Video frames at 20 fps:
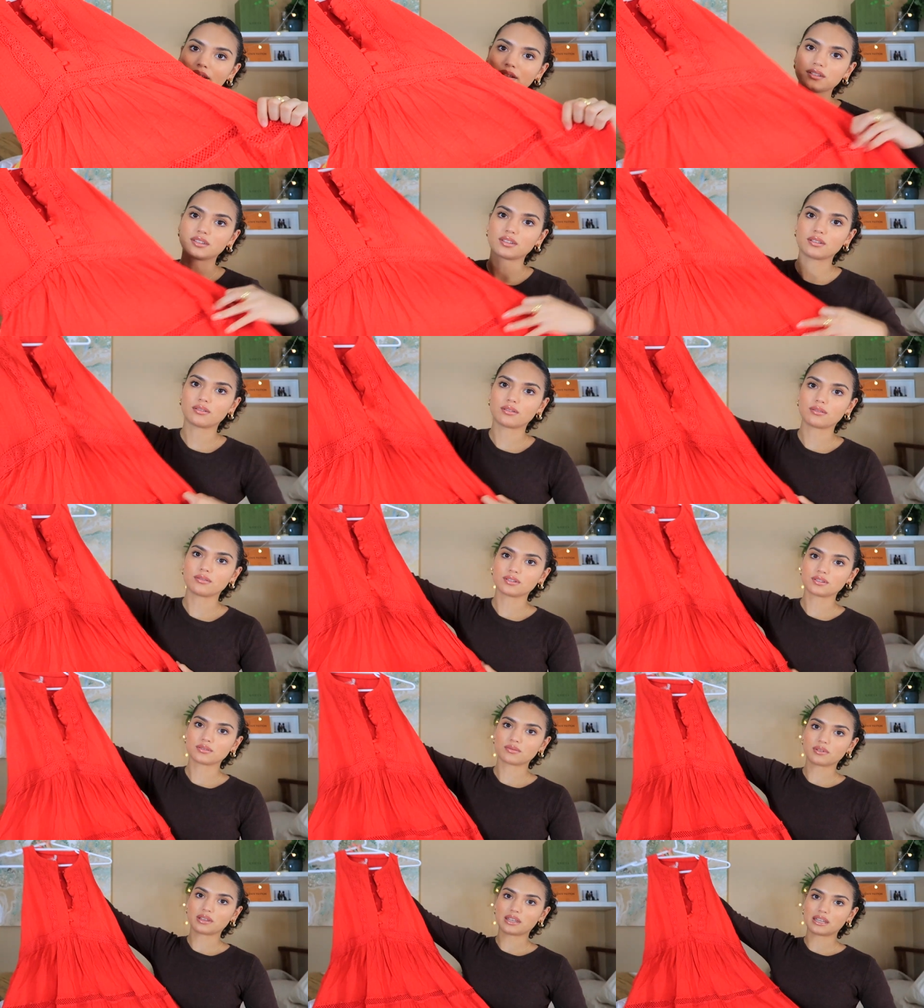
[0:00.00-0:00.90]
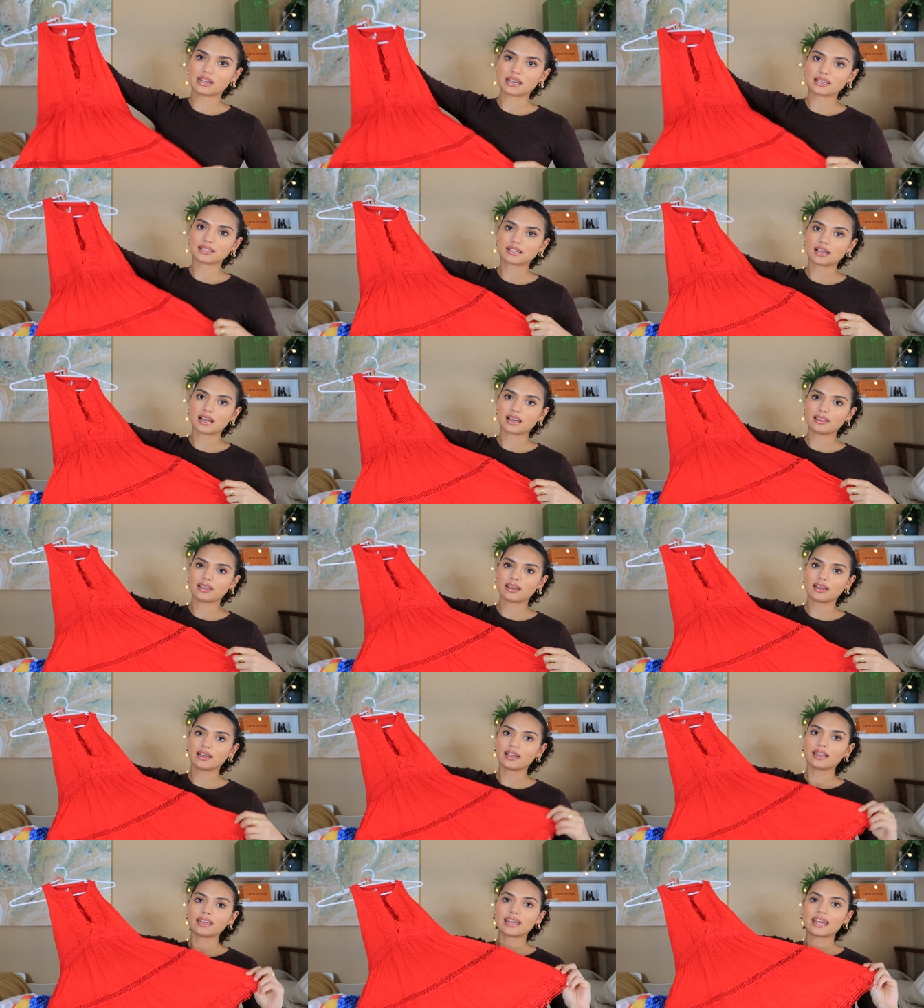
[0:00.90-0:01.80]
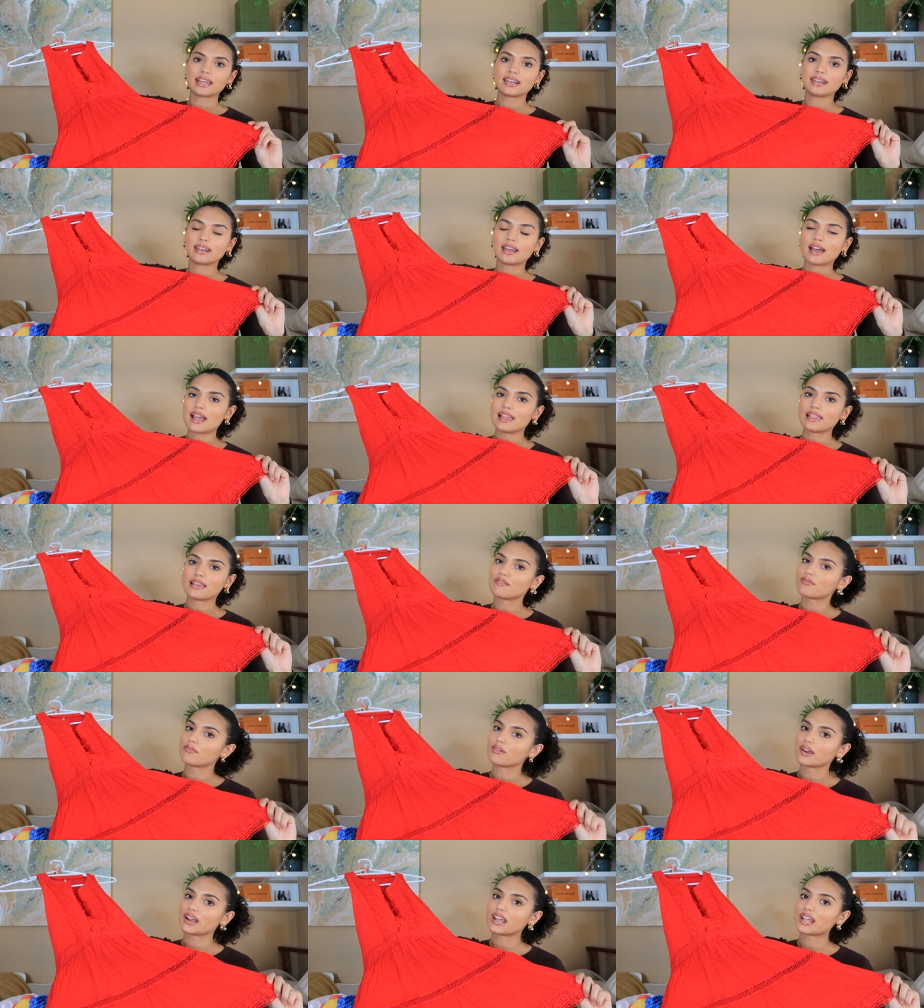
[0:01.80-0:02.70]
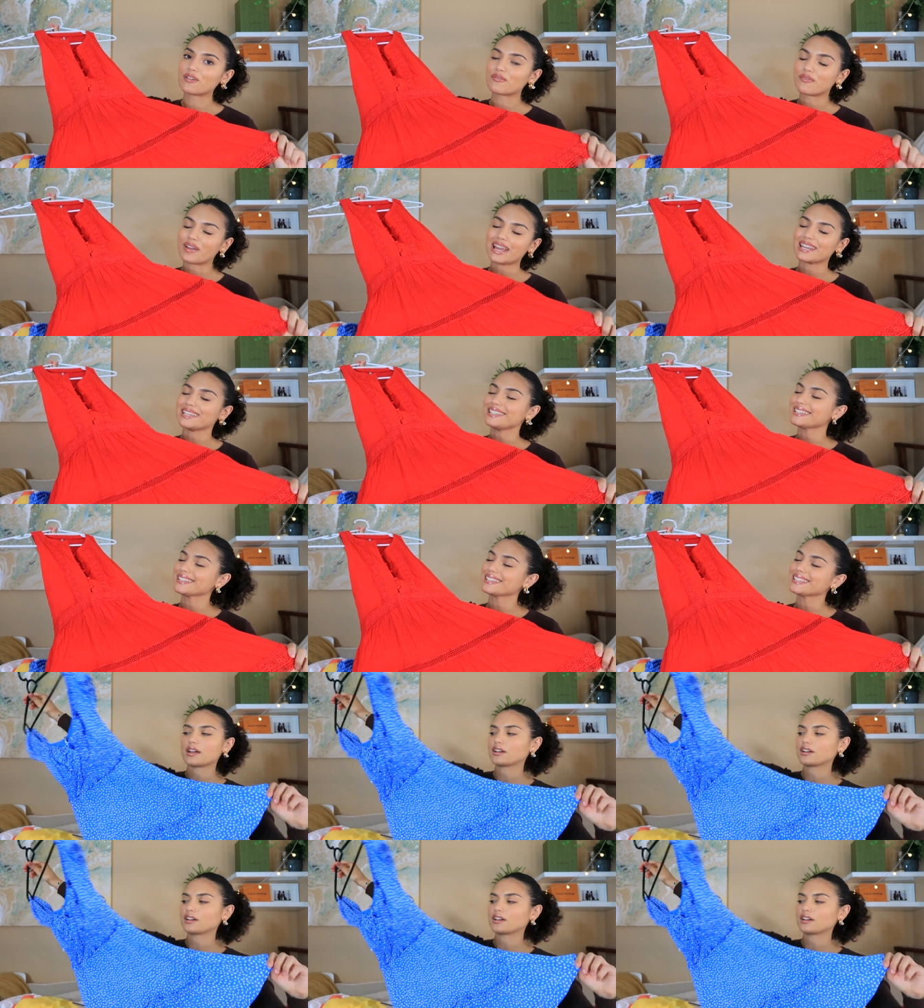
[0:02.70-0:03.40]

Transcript: I just thought it was a really nice colour. Again, I love wearing red.